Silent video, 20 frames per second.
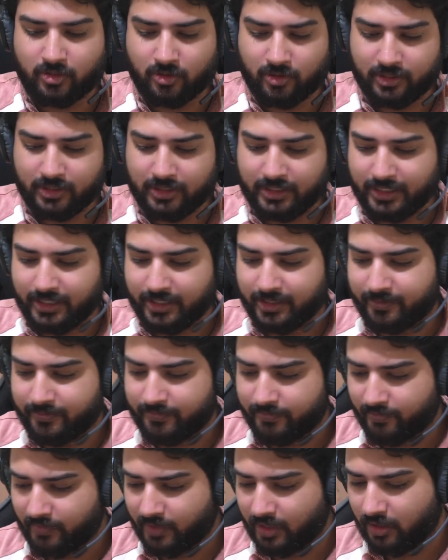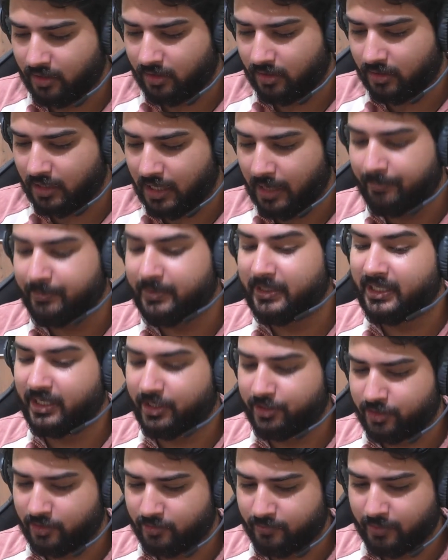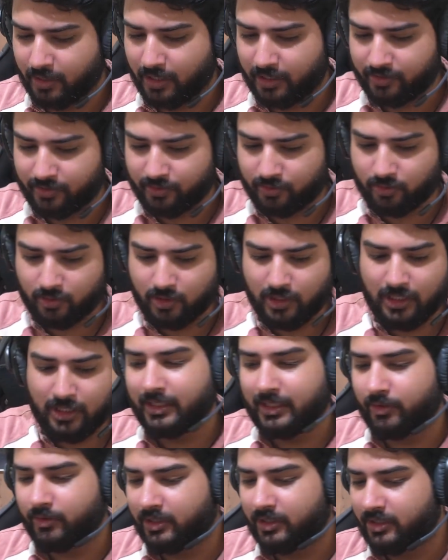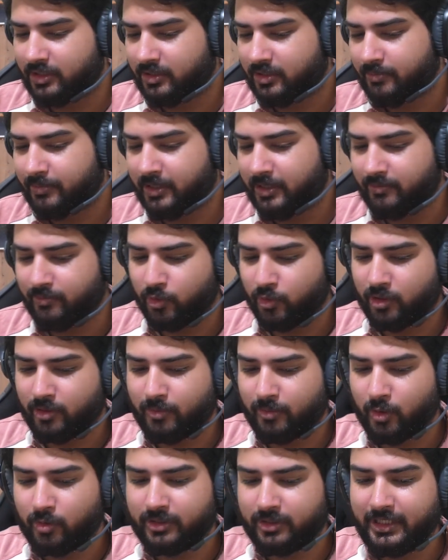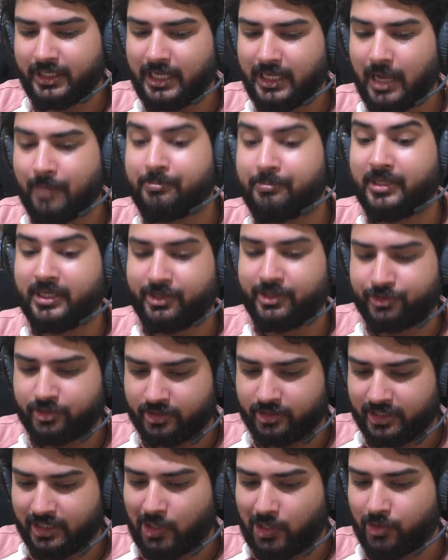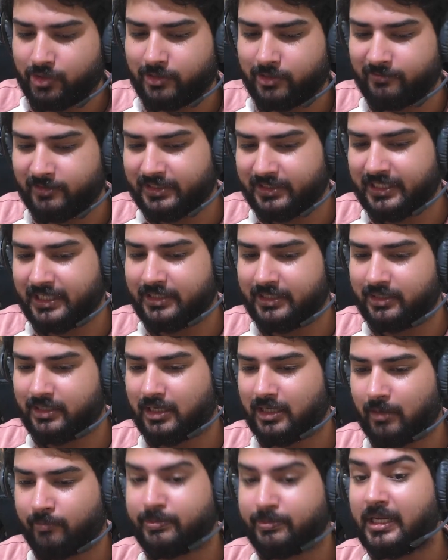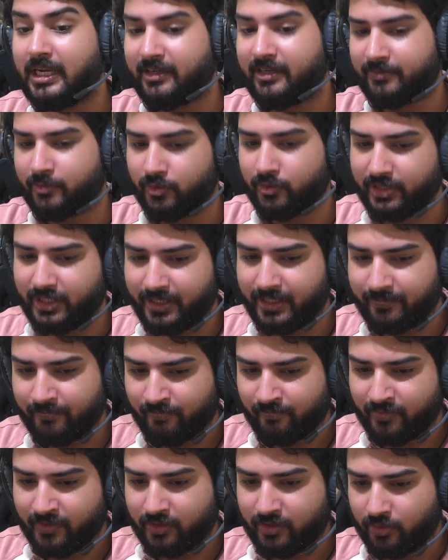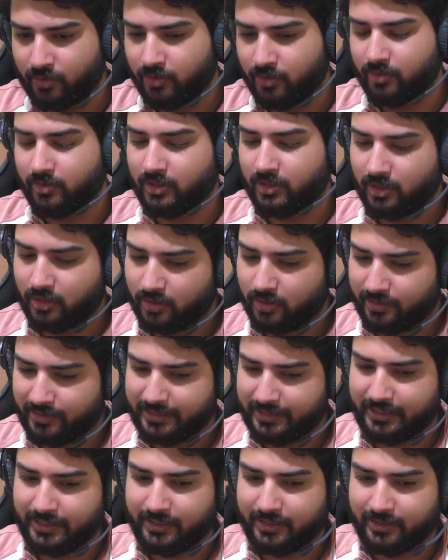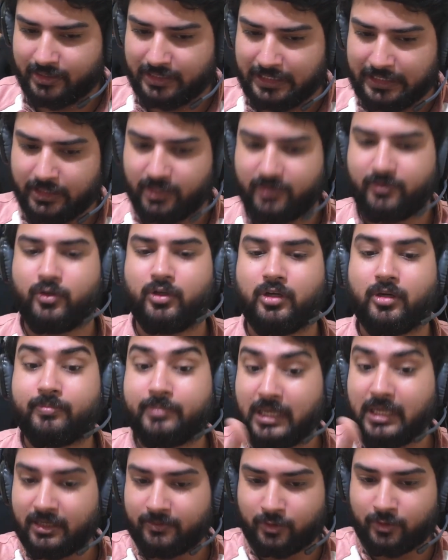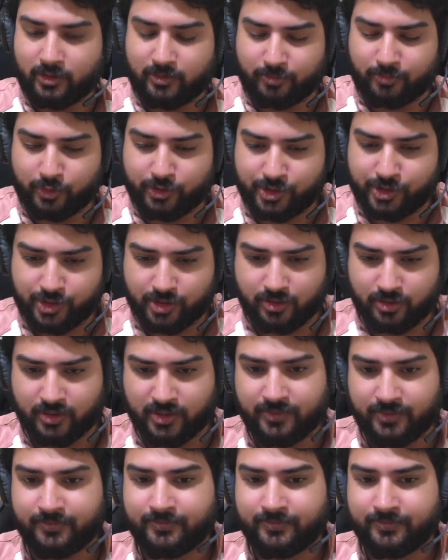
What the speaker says: on the application part, can you tell us a bit more about the application key, how someone can apply for the interview or apply for the position?